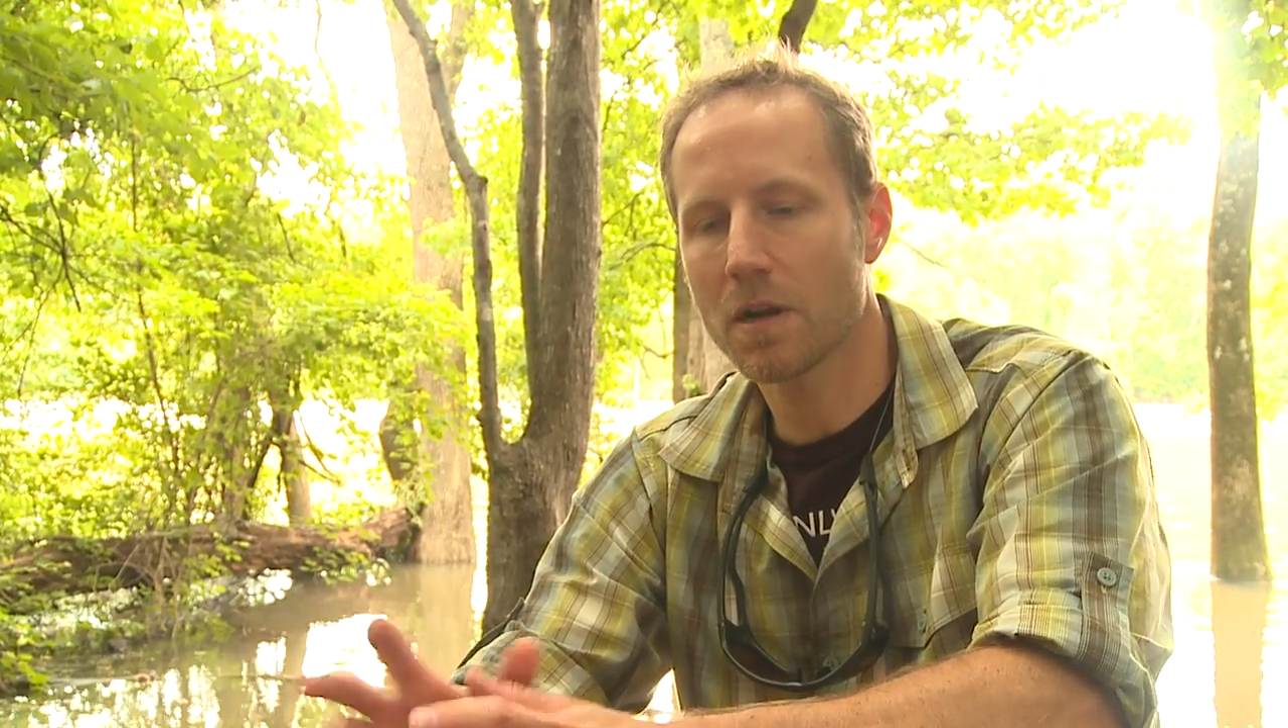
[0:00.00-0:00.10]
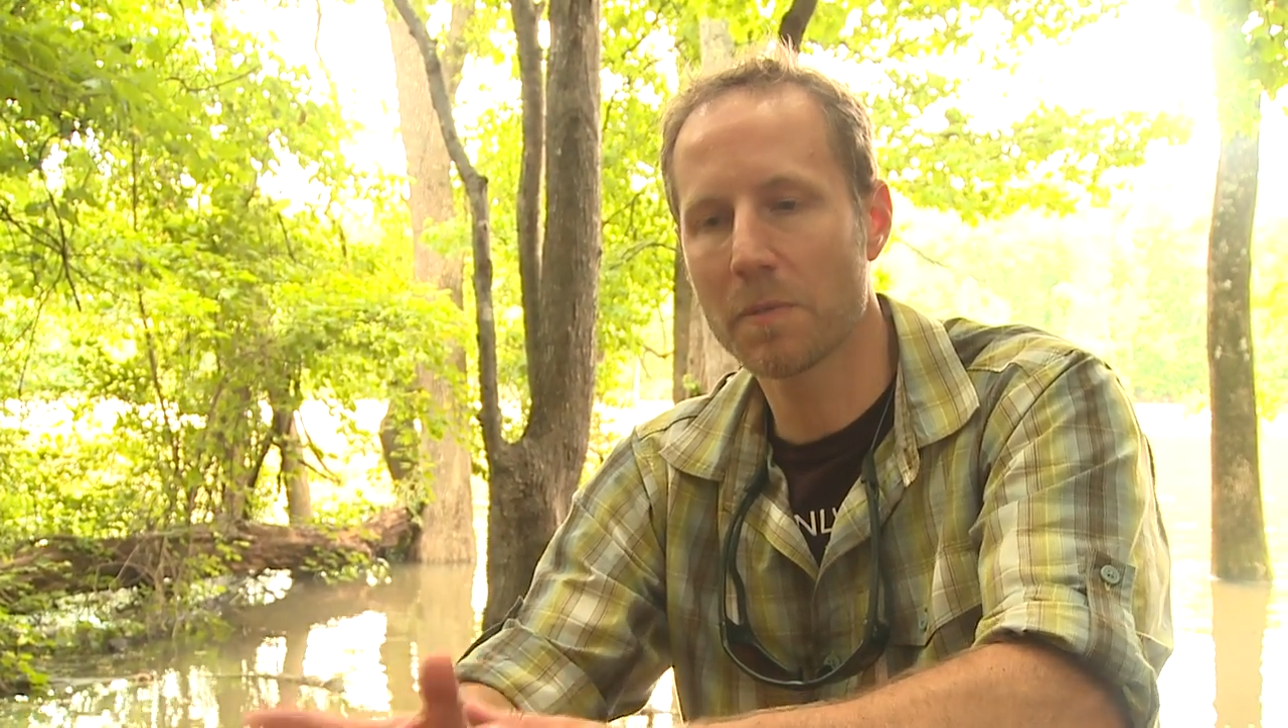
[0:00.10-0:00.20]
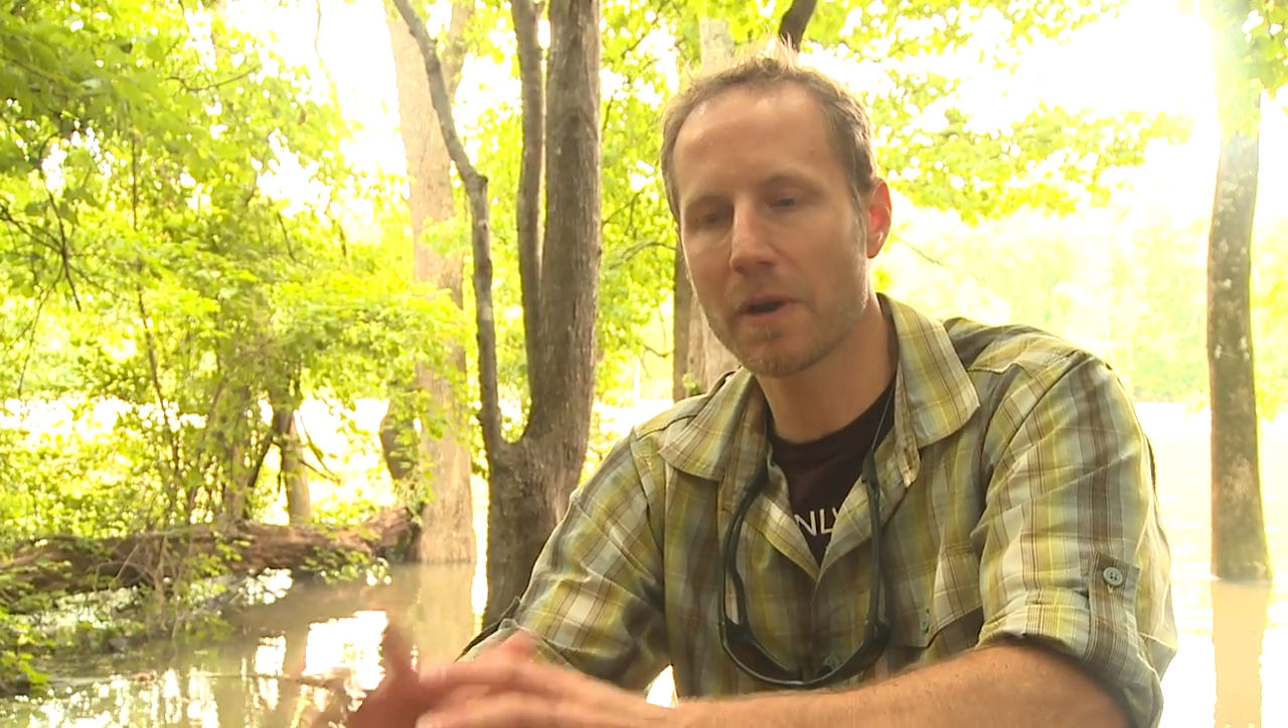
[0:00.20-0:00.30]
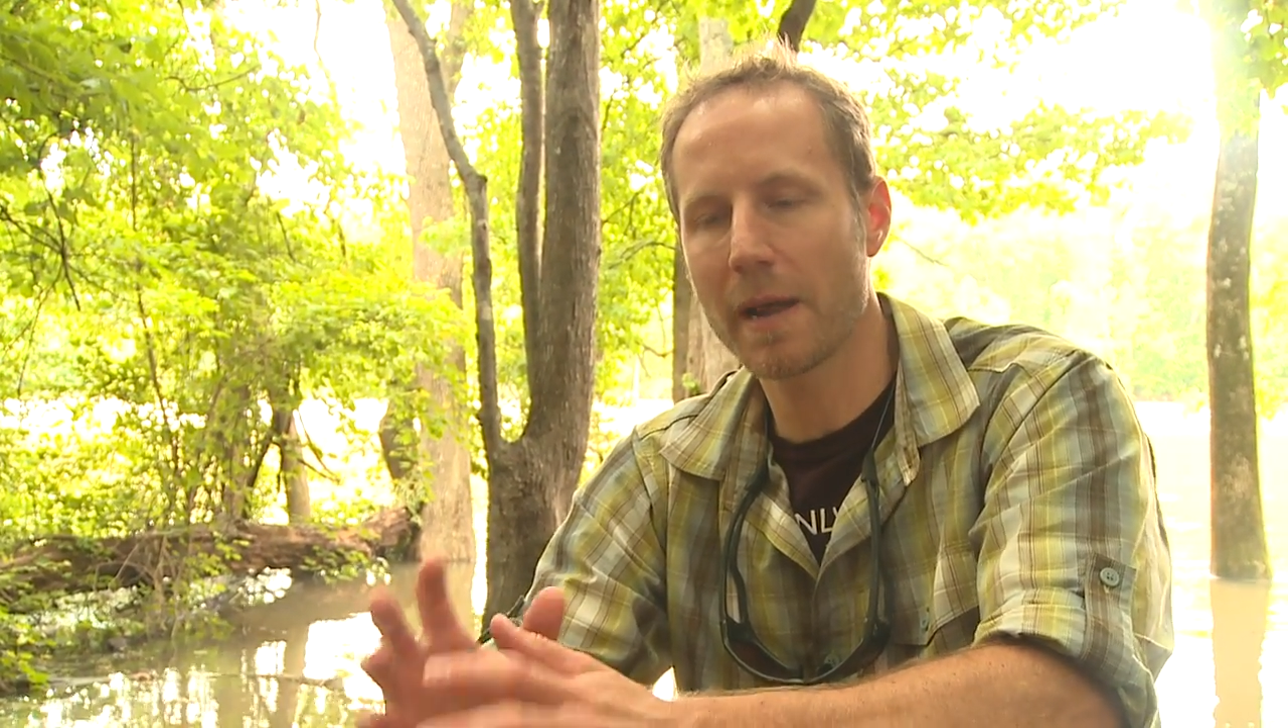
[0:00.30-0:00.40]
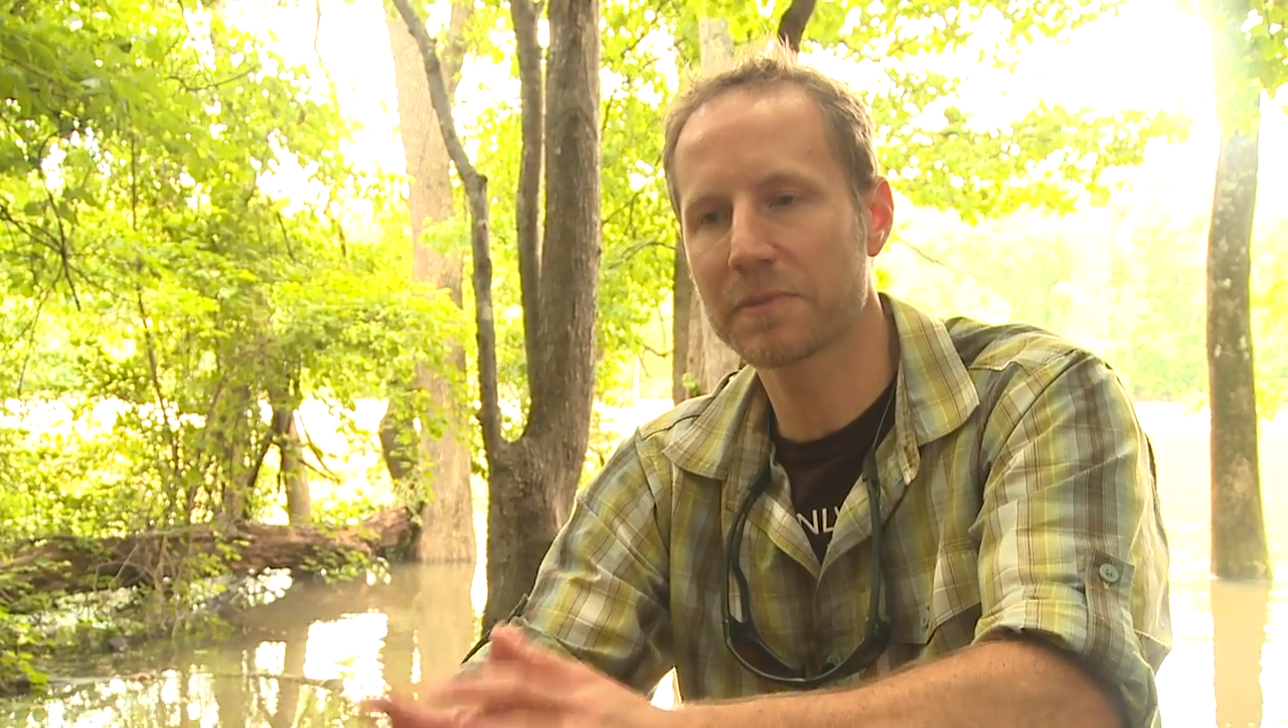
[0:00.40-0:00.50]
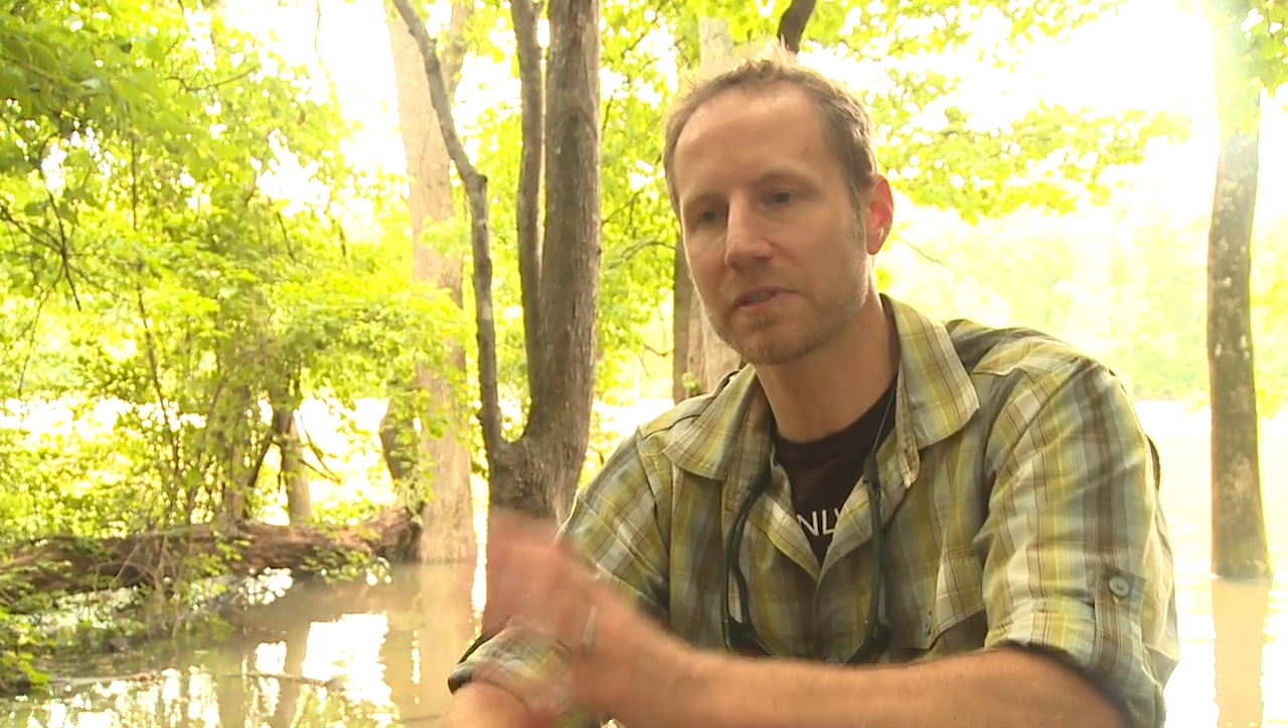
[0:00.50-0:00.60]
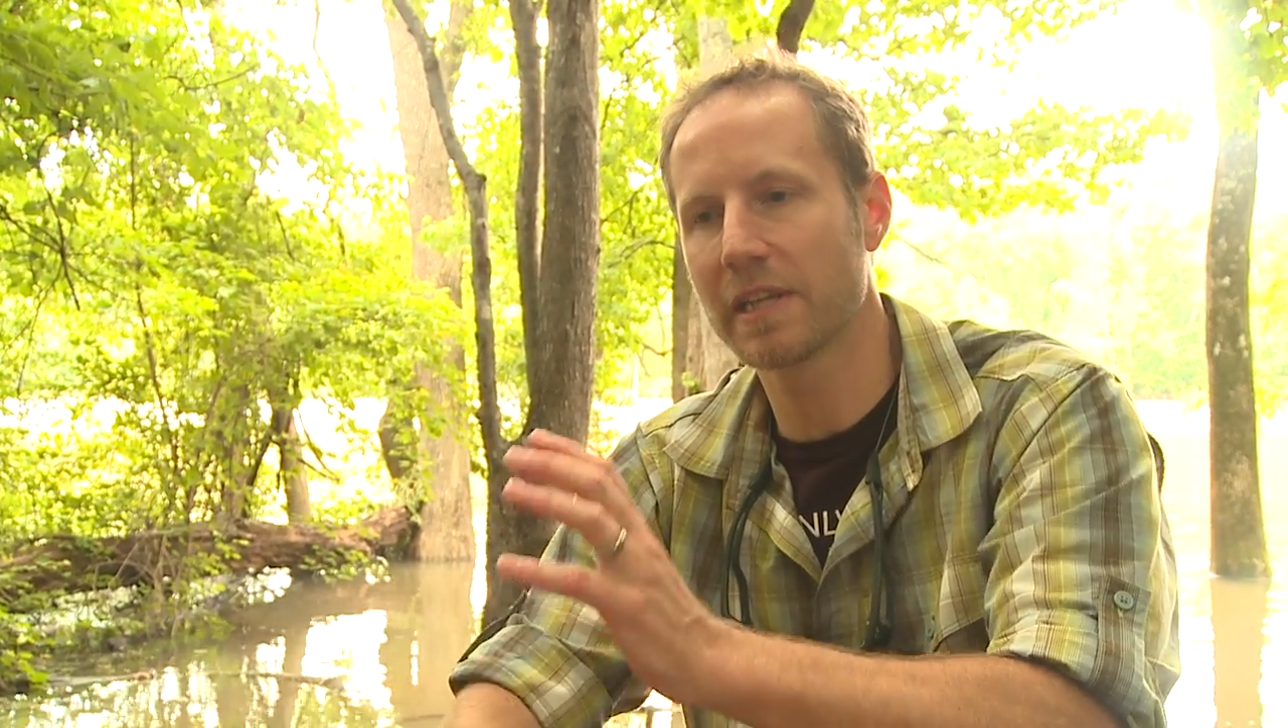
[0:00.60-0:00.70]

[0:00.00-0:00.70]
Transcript: perhaps